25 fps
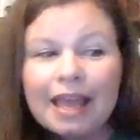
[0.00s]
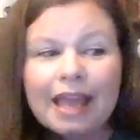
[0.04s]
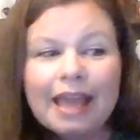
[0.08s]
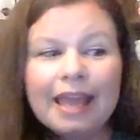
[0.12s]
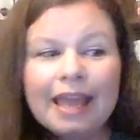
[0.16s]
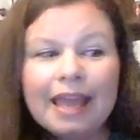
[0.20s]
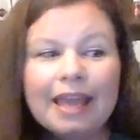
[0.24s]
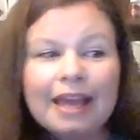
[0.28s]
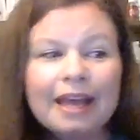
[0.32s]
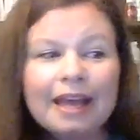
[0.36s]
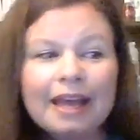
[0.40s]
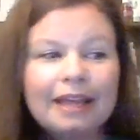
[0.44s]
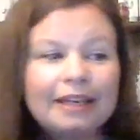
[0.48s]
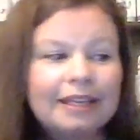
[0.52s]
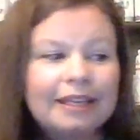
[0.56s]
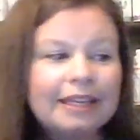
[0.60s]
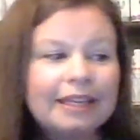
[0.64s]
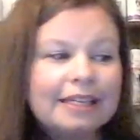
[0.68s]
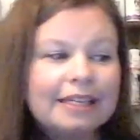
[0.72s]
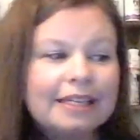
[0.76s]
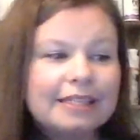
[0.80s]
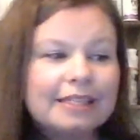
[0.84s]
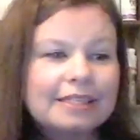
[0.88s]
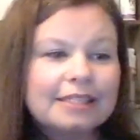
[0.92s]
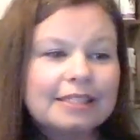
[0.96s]
and
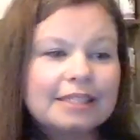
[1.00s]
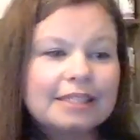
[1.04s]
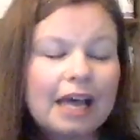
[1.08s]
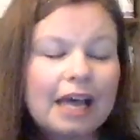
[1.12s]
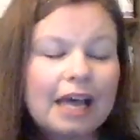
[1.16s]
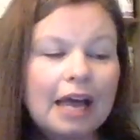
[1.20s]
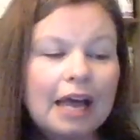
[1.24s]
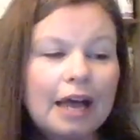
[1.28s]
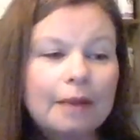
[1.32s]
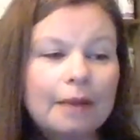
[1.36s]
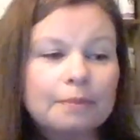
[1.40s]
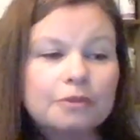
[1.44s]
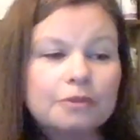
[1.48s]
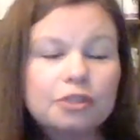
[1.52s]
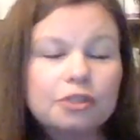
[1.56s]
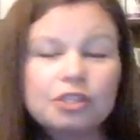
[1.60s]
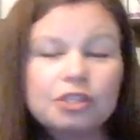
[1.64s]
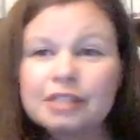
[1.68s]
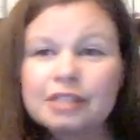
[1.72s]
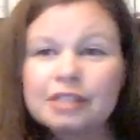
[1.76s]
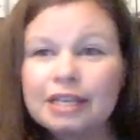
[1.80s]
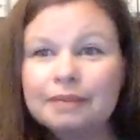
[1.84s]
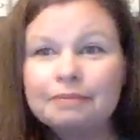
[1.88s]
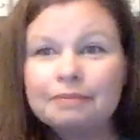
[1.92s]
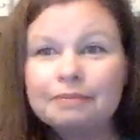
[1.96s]
it's um,
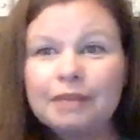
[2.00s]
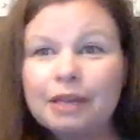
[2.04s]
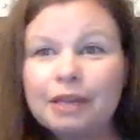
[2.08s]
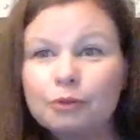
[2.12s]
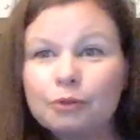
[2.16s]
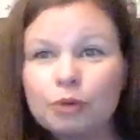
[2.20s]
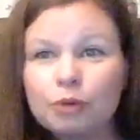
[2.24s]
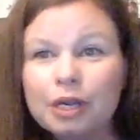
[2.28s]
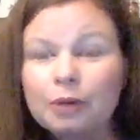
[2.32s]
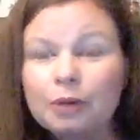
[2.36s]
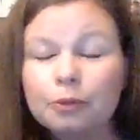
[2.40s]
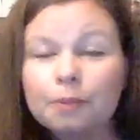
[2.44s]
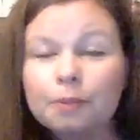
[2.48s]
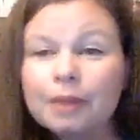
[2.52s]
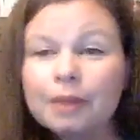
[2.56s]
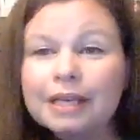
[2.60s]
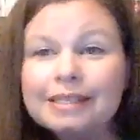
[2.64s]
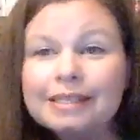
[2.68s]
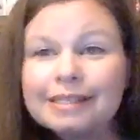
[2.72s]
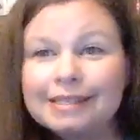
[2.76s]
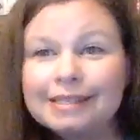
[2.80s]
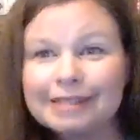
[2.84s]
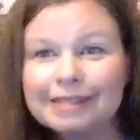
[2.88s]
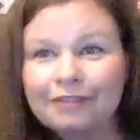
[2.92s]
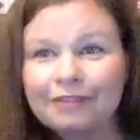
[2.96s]
just it, it
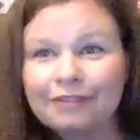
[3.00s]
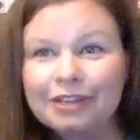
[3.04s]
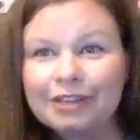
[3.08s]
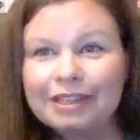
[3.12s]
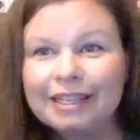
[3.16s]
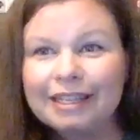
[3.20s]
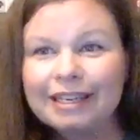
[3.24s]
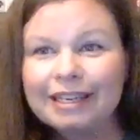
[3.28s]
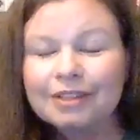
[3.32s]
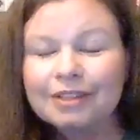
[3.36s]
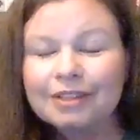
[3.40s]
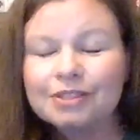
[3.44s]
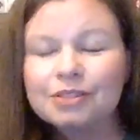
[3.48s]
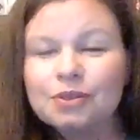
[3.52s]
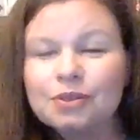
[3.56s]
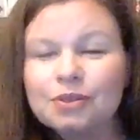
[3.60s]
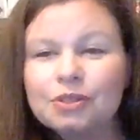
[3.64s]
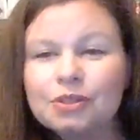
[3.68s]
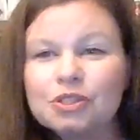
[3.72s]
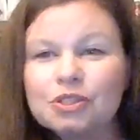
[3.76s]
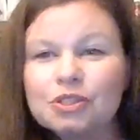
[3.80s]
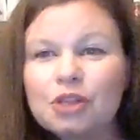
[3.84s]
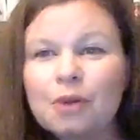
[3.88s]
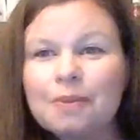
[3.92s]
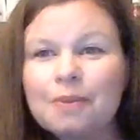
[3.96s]
replaces everything else so
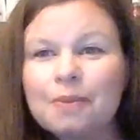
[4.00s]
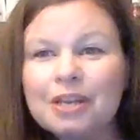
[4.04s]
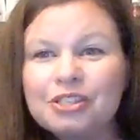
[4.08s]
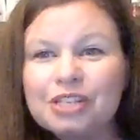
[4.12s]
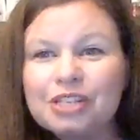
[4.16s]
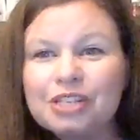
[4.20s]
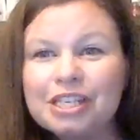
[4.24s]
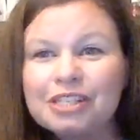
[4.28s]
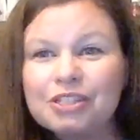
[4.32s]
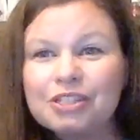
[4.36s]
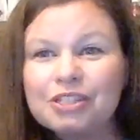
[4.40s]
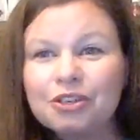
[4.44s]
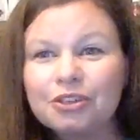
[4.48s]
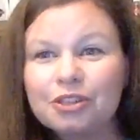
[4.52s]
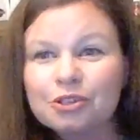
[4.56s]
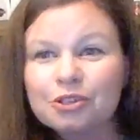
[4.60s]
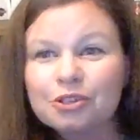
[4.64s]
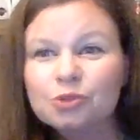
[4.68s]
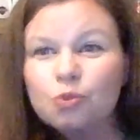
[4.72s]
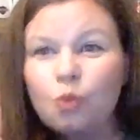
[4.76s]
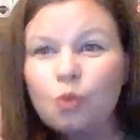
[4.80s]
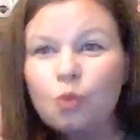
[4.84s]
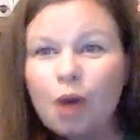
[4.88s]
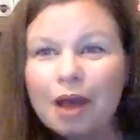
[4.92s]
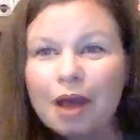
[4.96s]
it's so much easier
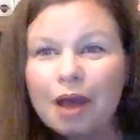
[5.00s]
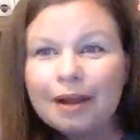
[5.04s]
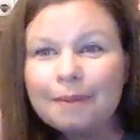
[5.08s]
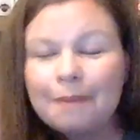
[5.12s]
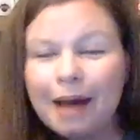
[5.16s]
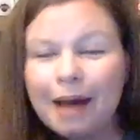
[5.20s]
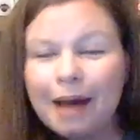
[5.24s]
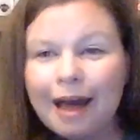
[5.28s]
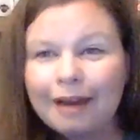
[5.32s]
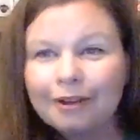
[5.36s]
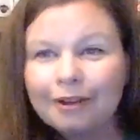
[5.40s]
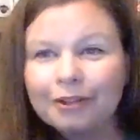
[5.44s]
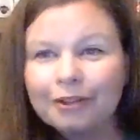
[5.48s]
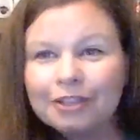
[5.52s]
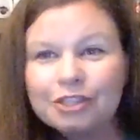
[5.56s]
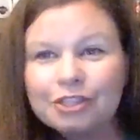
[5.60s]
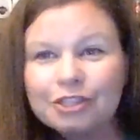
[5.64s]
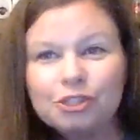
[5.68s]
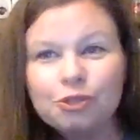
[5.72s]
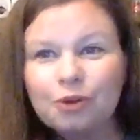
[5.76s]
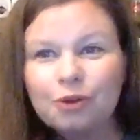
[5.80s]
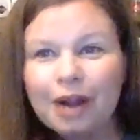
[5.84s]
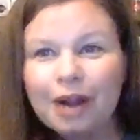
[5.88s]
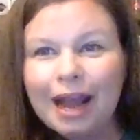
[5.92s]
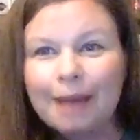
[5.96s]
there's one bottle that
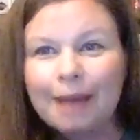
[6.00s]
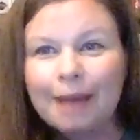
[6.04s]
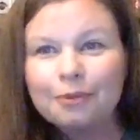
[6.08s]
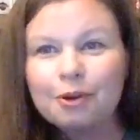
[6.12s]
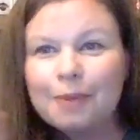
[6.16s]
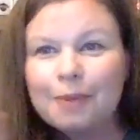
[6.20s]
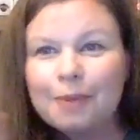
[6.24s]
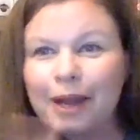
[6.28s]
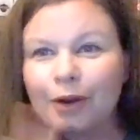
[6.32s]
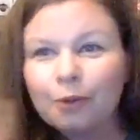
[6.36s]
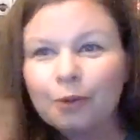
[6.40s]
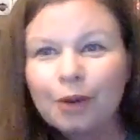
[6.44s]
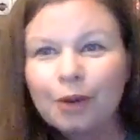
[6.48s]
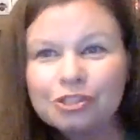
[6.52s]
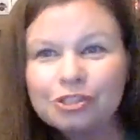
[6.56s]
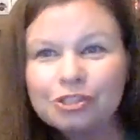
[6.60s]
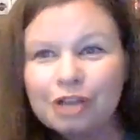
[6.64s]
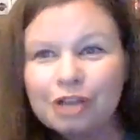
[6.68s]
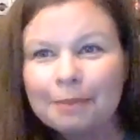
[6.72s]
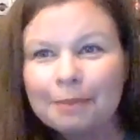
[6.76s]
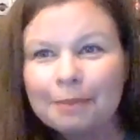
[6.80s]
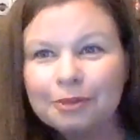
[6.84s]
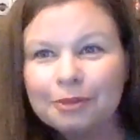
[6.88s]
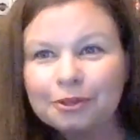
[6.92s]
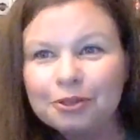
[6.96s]
you grab no matter what
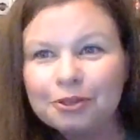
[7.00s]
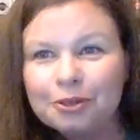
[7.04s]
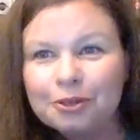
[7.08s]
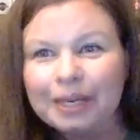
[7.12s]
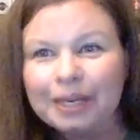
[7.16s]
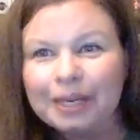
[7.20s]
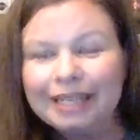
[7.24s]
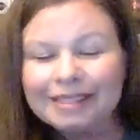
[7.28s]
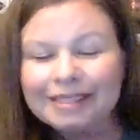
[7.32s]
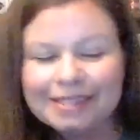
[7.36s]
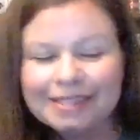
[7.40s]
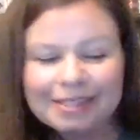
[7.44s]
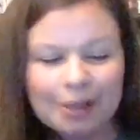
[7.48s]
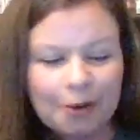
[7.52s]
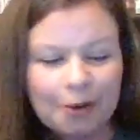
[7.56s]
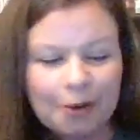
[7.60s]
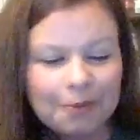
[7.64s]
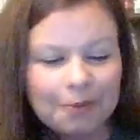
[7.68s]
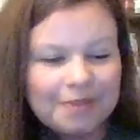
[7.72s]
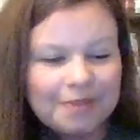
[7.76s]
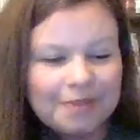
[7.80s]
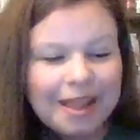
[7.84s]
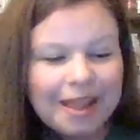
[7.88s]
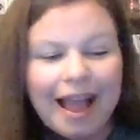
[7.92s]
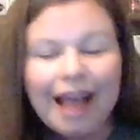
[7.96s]
job you're doing so
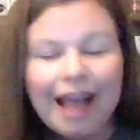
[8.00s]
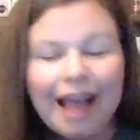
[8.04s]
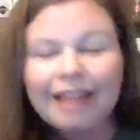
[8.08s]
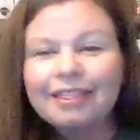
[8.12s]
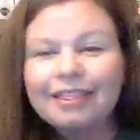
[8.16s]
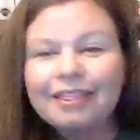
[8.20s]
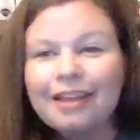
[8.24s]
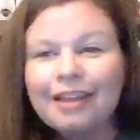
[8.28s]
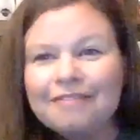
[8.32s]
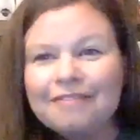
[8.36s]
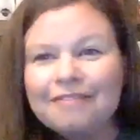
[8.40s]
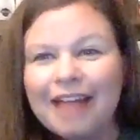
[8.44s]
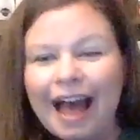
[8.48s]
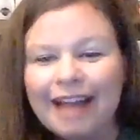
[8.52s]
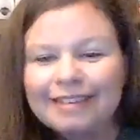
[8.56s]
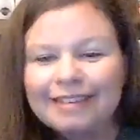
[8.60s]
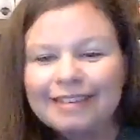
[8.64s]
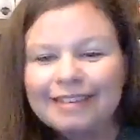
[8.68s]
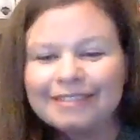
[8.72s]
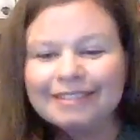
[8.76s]
i love that